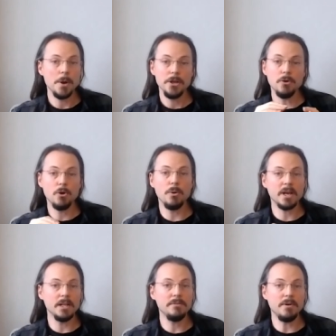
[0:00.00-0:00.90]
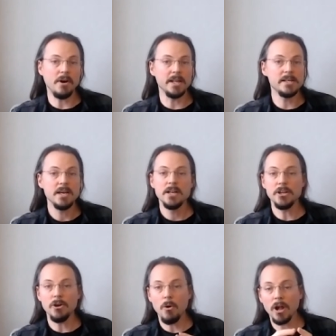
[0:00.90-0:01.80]
you'll quickly find that
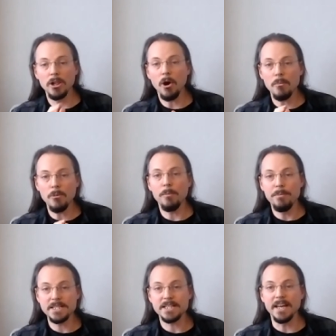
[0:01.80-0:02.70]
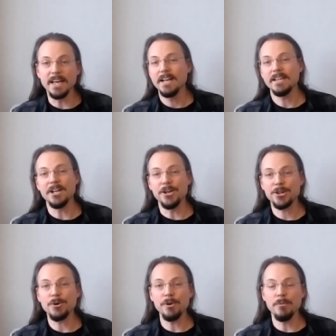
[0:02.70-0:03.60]
you're a lot more busy than you
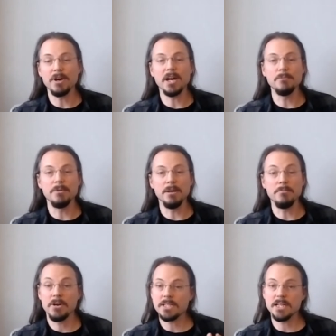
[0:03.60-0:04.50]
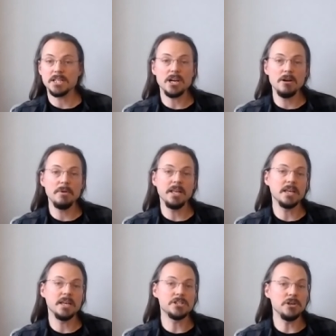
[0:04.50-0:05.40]
thought you were going to be, because there's so many
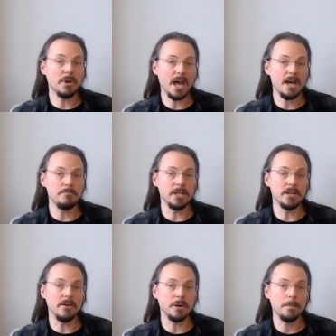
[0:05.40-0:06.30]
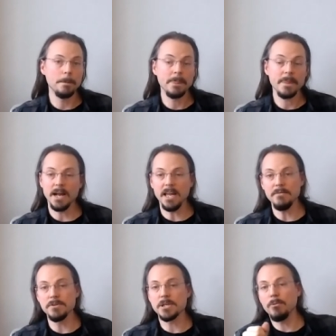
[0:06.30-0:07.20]
things you can be doing. And
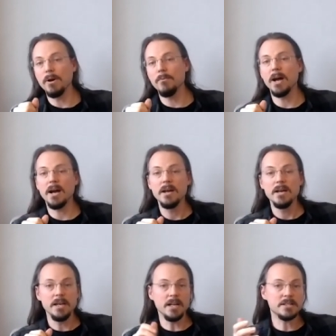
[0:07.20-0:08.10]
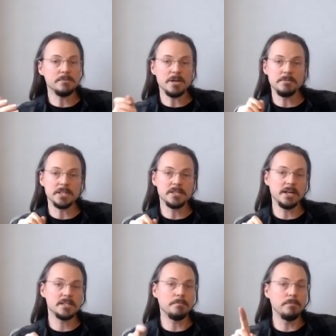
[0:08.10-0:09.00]
even to the point where, you know, sometimes it's
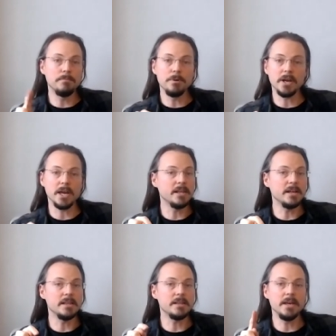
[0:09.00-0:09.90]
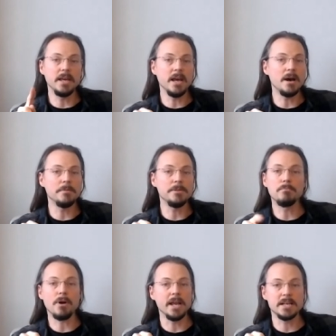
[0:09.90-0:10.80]
nice to book in the
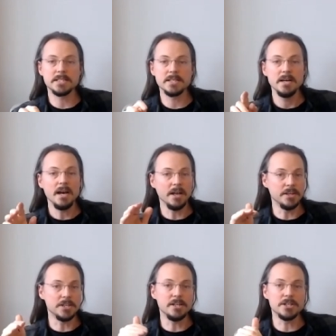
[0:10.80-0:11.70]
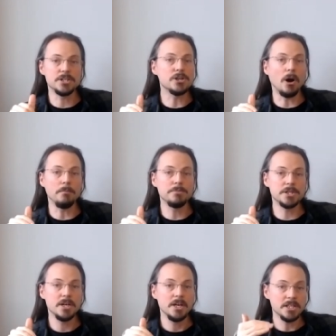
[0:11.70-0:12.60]
breaks and the
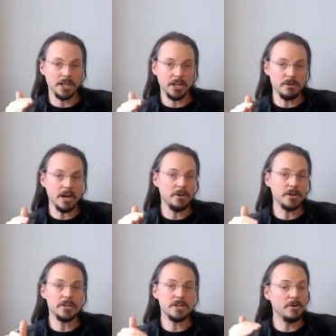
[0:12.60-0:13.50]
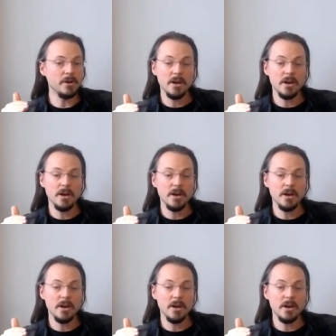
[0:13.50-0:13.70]
stops, so that you know you can do